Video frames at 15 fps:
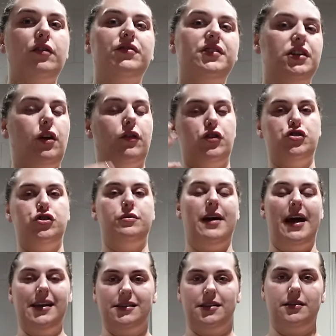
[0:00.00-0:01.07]
obviously not the true
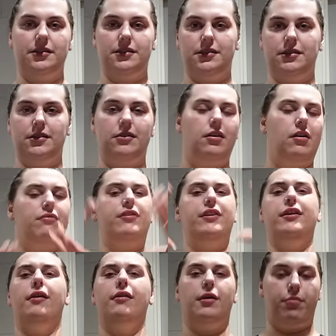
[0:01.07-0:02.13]
essence of the
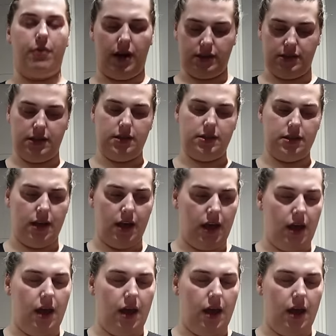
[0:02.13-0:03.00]
yoga practice.